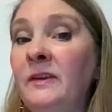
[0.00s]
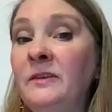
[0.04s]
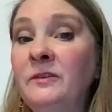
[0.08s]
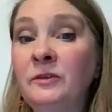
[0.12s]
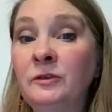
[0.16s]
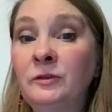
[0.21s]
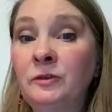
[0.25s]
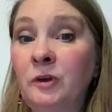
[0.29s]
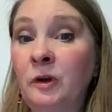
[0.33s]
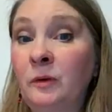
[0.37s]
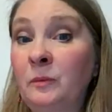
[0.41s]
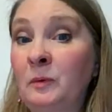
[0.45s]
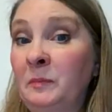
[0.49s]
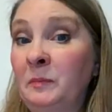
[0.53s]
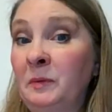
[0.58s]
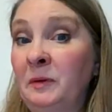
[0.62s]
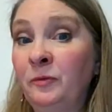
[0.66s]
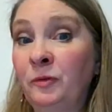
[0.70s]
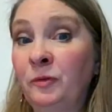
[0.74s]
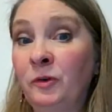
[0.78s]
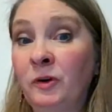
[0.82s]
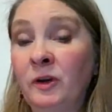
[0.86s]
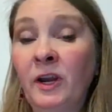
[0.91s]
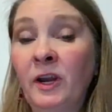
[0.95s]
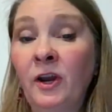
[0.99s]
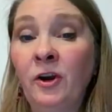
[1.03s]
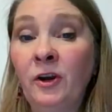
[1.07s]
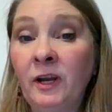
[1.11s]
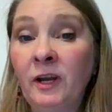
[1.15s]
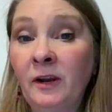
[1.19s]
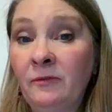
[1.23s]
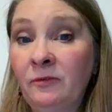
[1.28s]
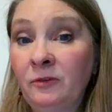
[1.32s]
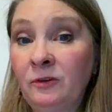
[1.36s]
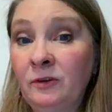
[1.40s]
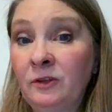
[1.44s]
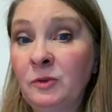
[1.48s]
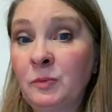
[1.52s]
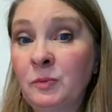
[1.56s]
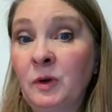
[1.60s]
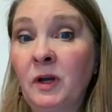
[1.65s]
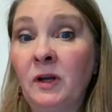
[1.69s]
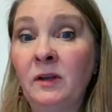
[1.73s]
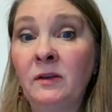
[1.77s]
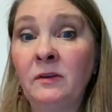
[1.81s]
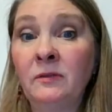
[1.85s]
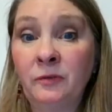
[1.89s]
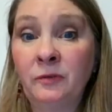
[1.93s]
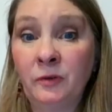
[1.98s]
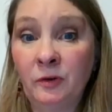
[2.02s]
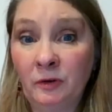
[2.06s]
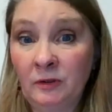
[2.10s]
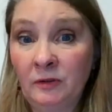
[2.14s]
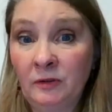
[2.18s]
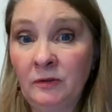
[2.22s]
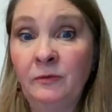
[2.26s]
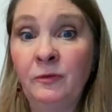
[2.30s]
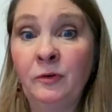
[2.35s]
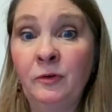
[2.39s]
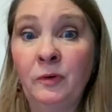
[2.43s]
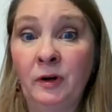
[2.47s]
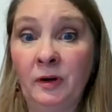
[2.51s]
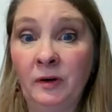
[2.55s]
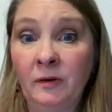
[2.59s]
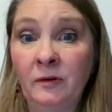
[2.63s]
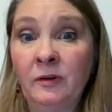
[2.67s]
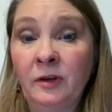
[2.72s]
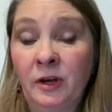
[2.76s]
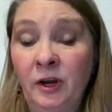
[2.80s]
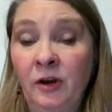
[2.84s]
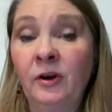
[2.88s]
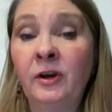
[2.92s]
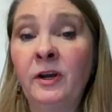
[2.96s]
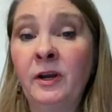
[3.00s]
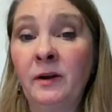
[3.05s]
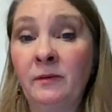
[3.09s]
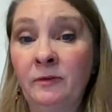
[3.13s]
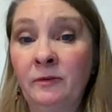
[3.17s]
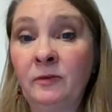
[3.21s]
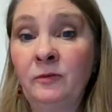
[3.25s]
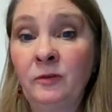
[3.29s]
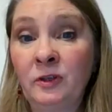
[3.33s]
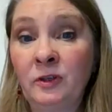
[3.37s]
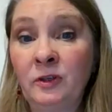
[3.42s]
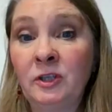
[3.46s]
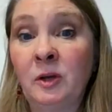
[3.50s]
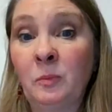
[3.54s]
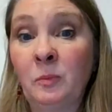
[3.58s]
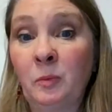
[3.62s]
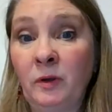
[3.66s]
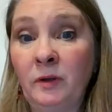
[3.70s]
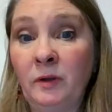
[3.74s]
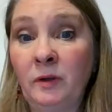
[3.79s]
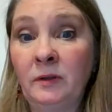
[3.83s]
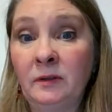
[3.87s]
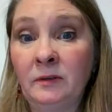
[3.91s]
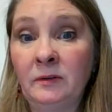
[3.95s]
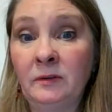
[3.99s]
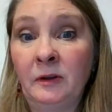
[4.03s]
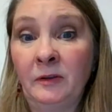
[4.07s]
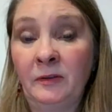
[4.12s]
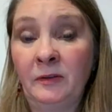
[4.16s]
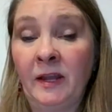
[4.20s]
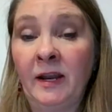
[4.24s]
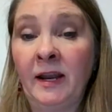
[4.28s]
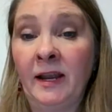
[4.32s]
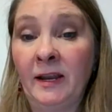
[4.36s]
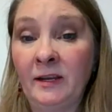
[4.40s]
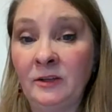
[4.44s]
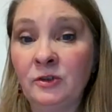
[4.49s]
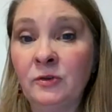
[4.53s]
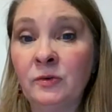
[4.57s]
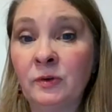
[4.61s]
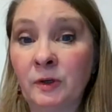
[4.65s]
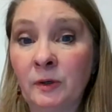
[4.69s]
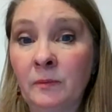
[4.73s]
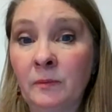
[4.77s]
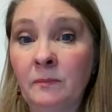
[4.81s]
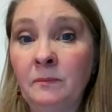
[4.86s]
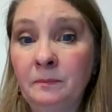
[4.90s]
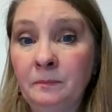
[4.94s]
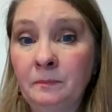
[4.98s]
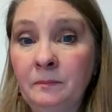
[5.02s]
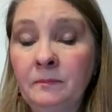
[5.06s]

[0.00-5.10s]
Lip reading: this would be for a caregiver as well, if you're a caregiver for someone in that age group.